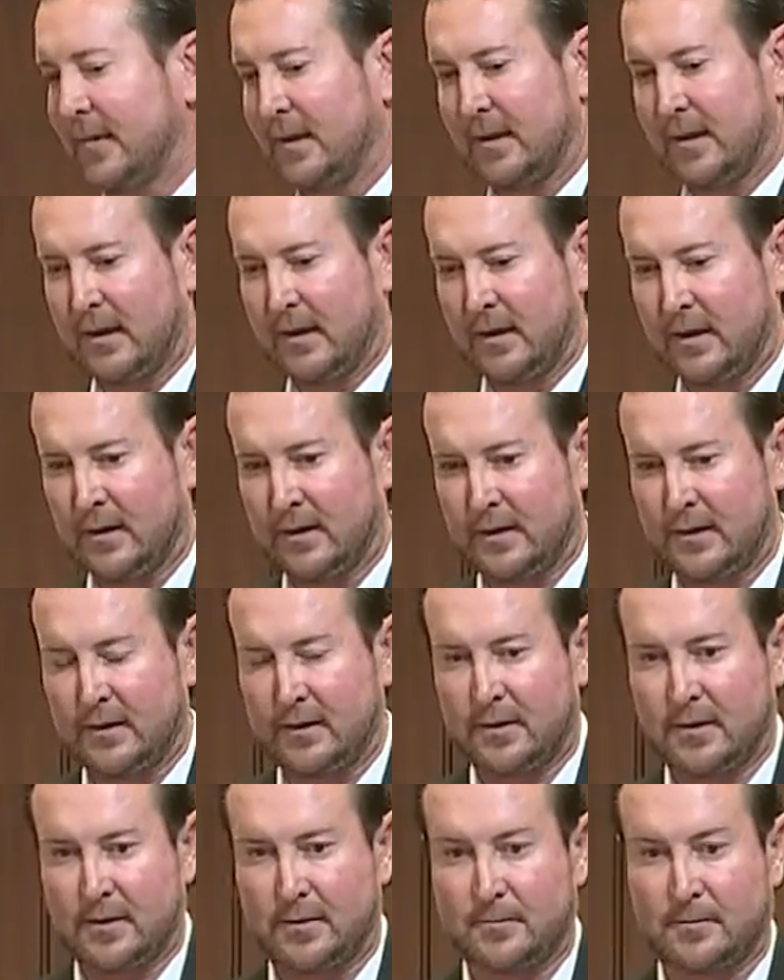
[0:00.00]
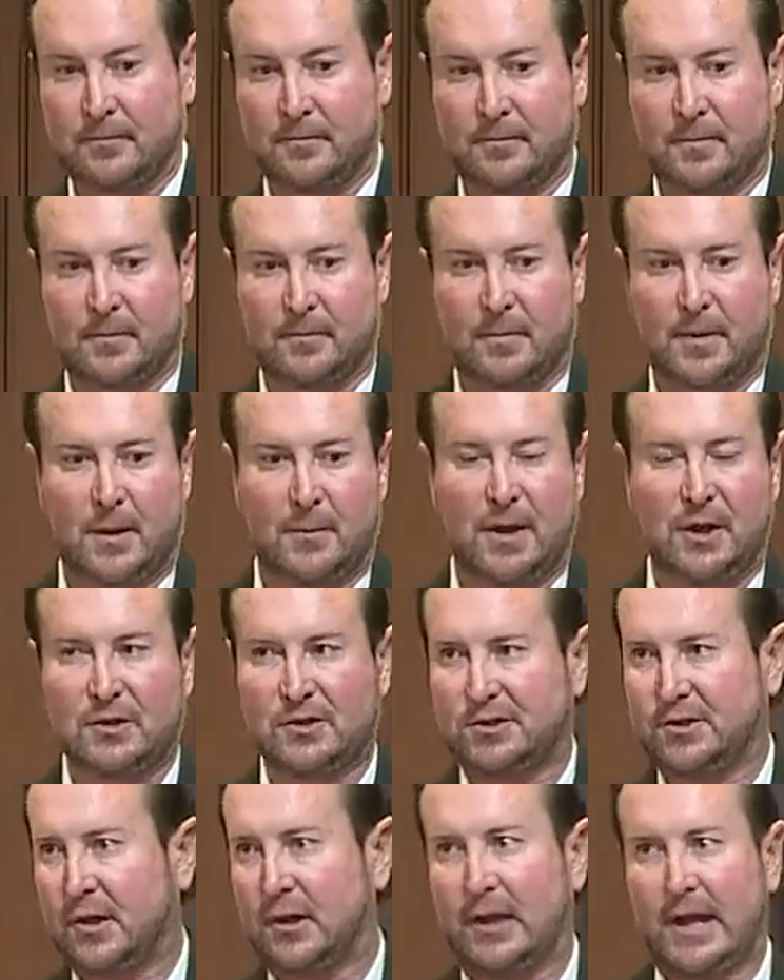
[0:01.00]
And um, they make you
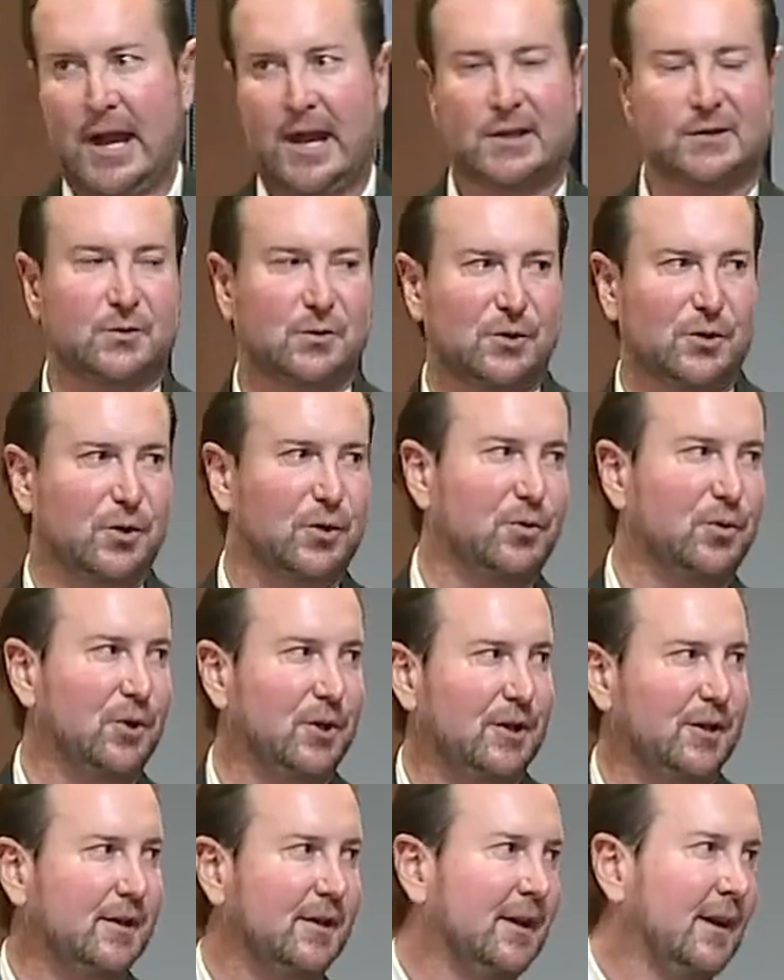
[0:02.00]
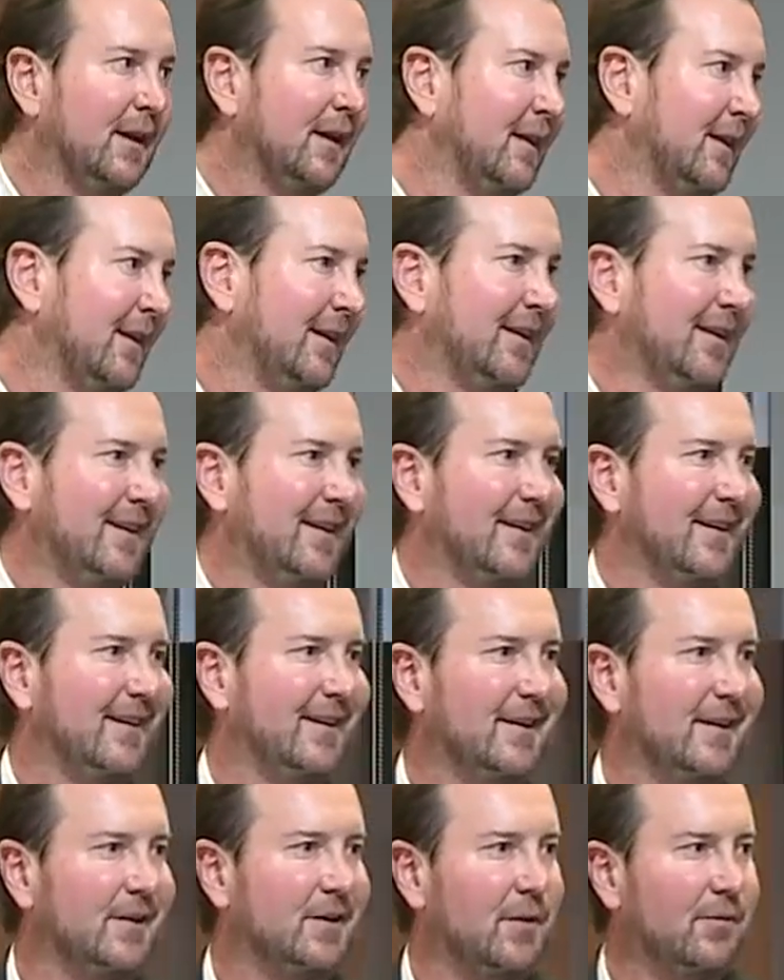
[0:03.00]
start last when you're a rookie. And
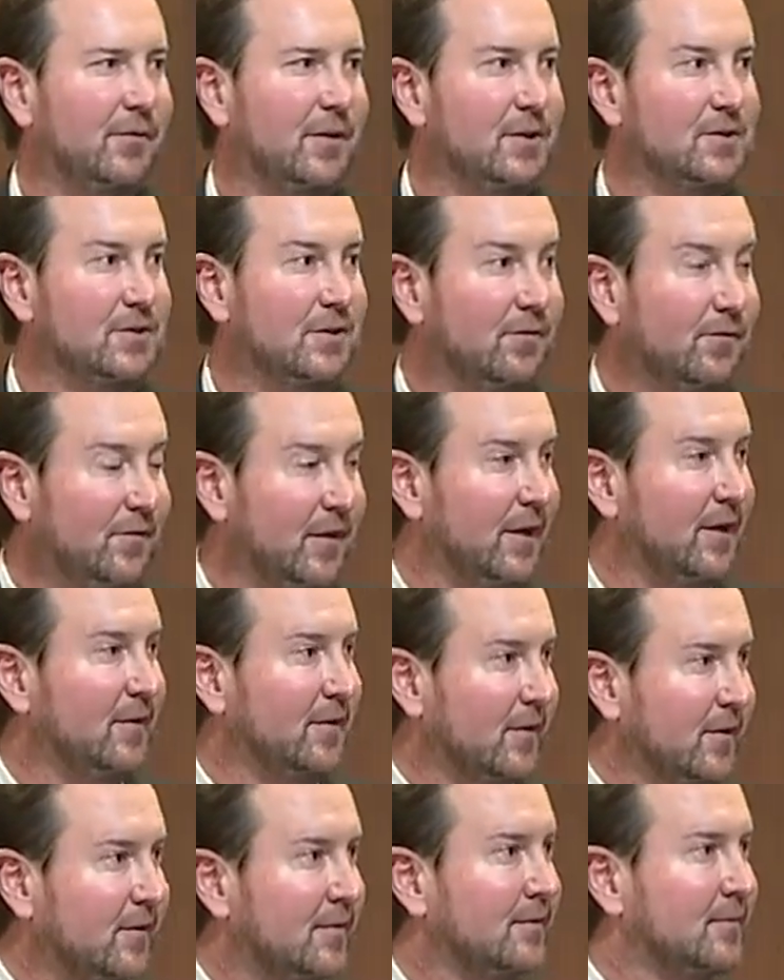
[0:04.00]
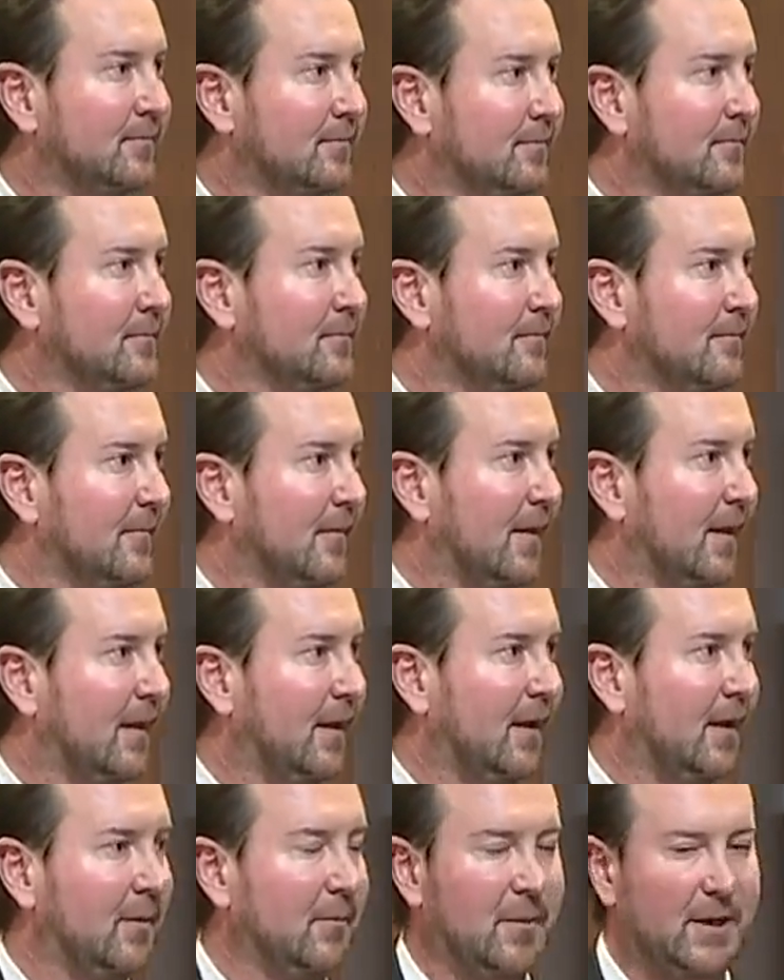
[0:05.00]
I ended up finishing fifth.
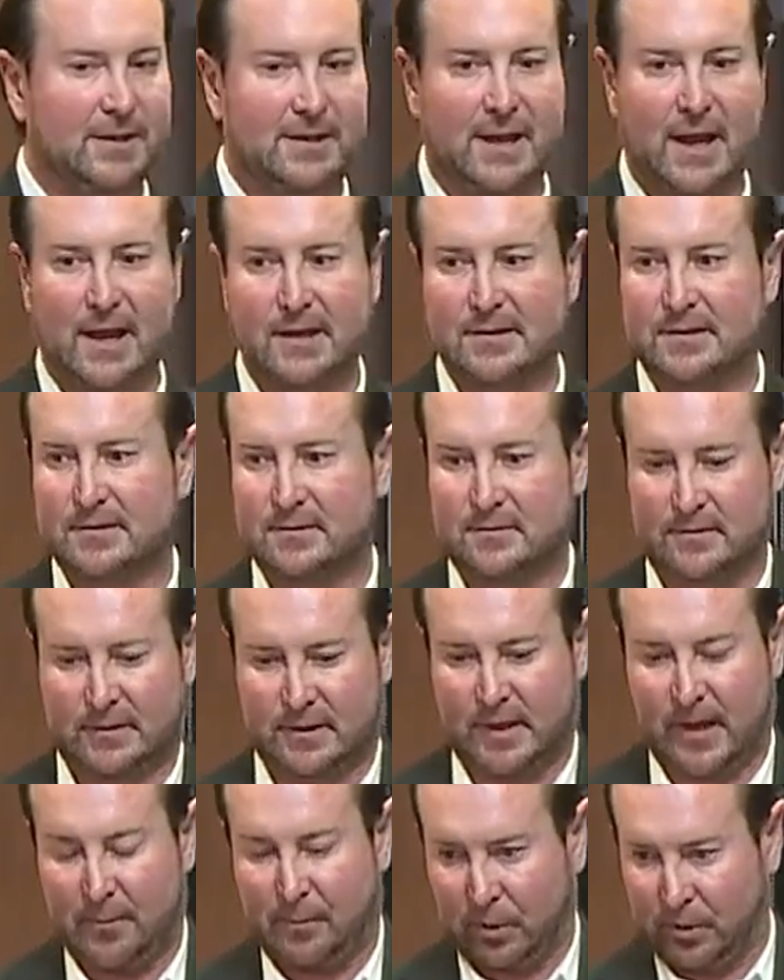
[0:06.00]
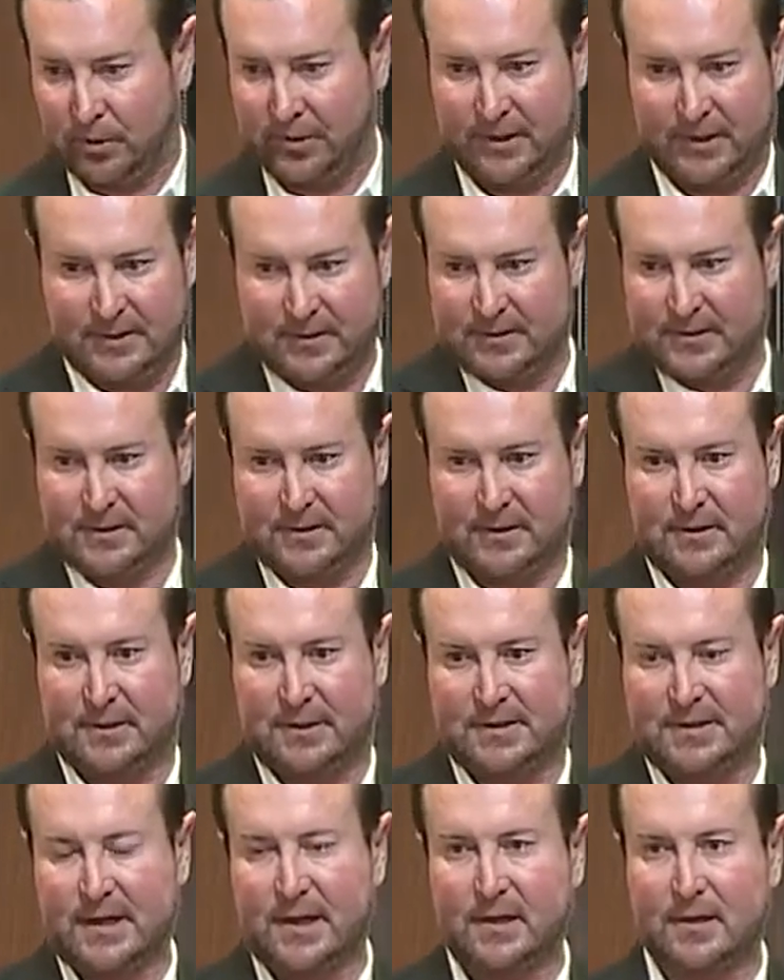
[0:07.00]
And my dad's, and I pulled into the
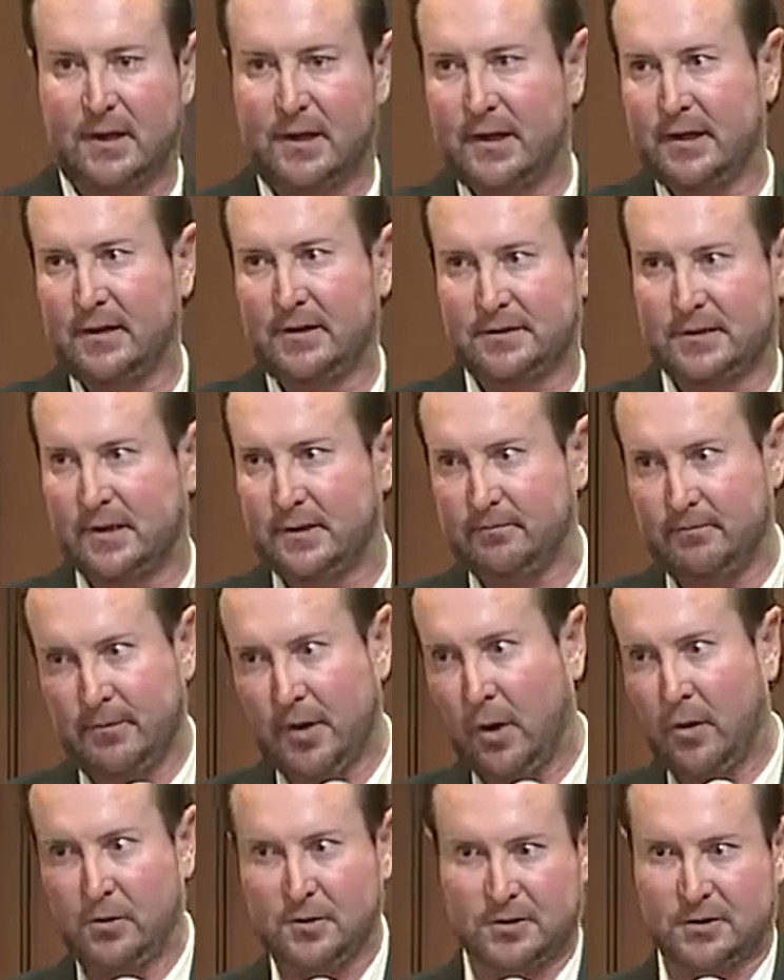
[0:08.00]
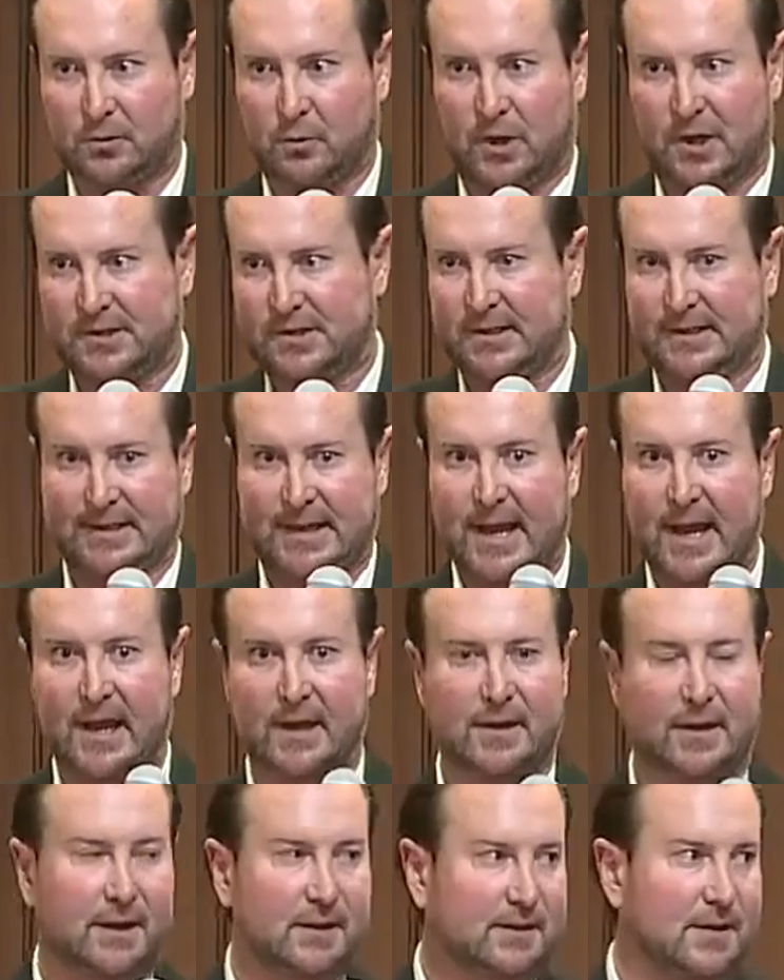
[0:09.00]
tech line because I know just watching dad,
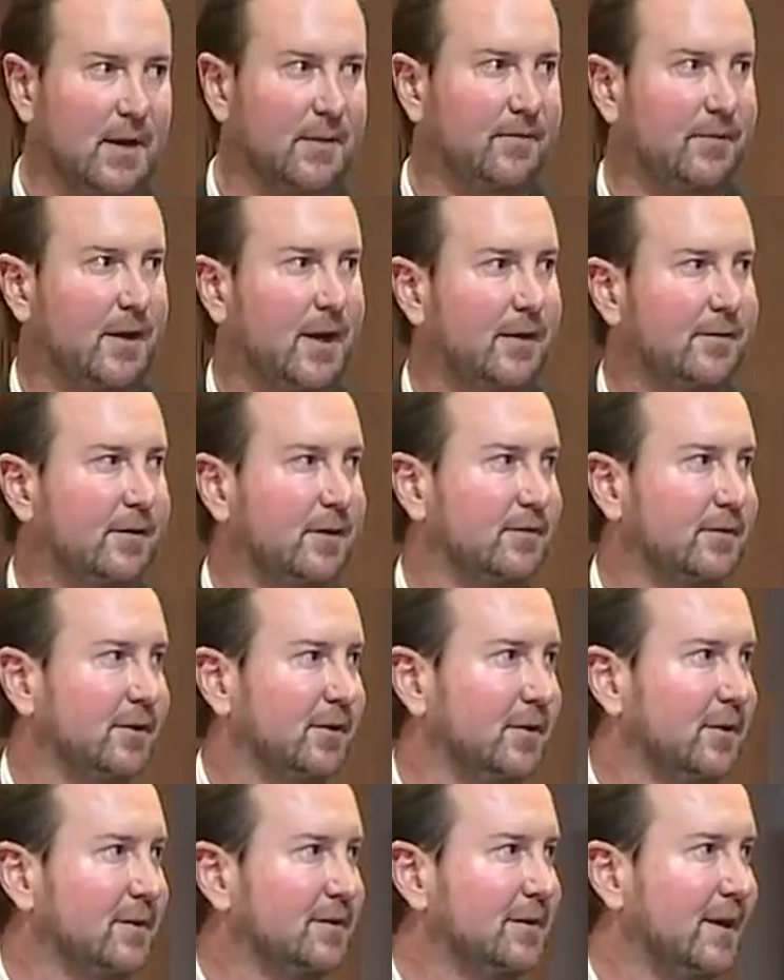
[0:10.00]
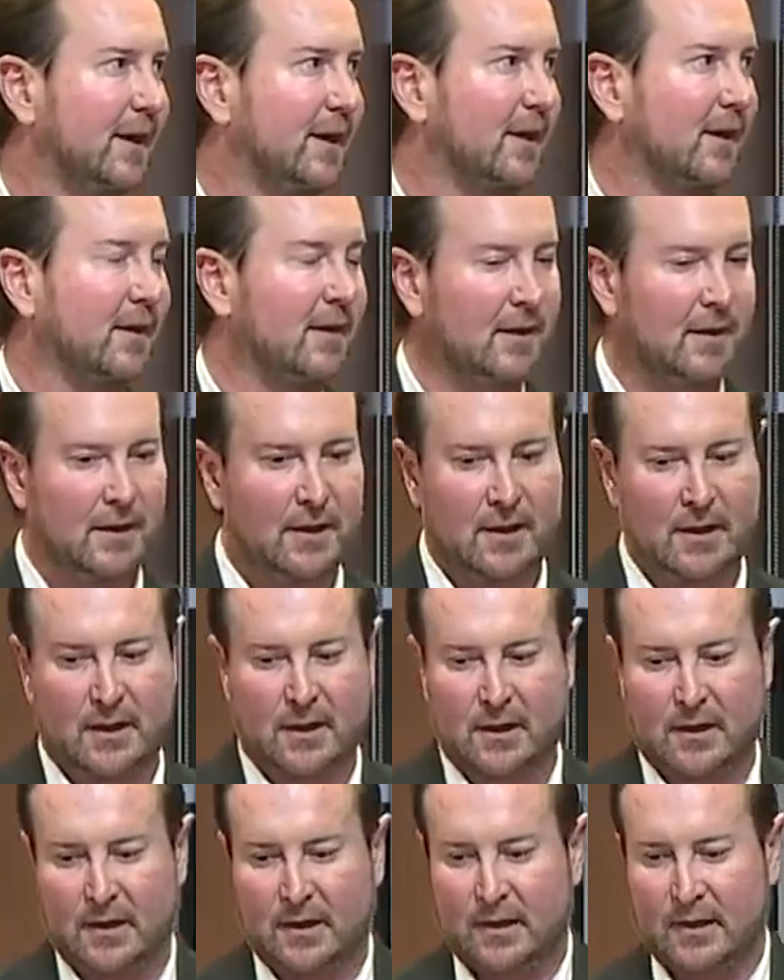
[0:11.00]
like top five have to go to tech.
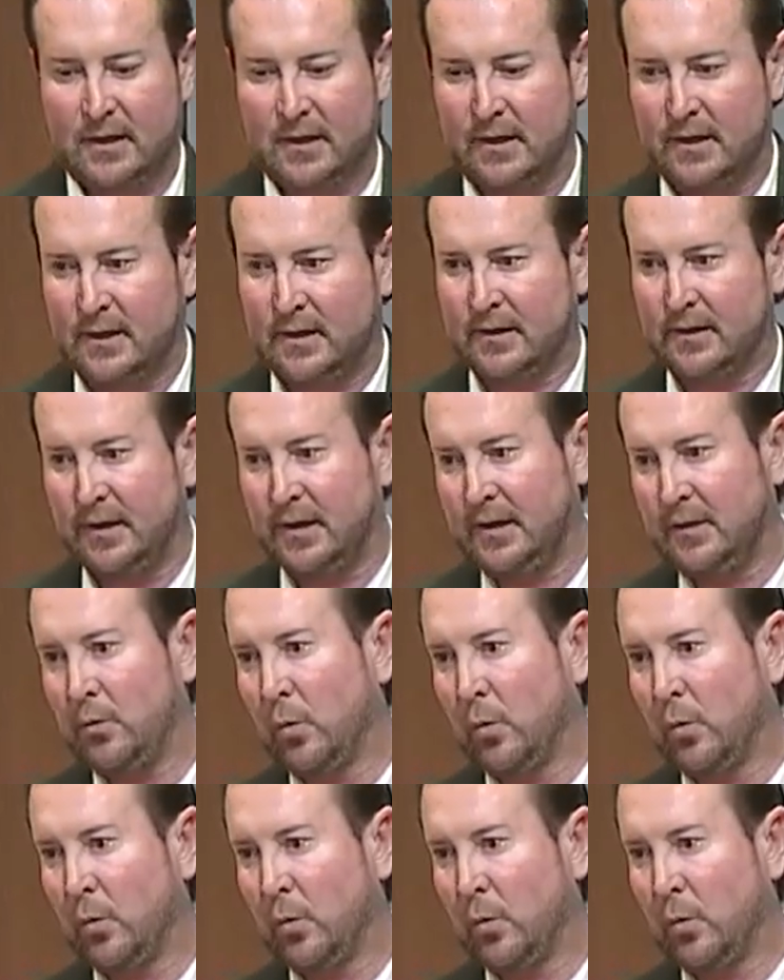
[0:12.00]
And he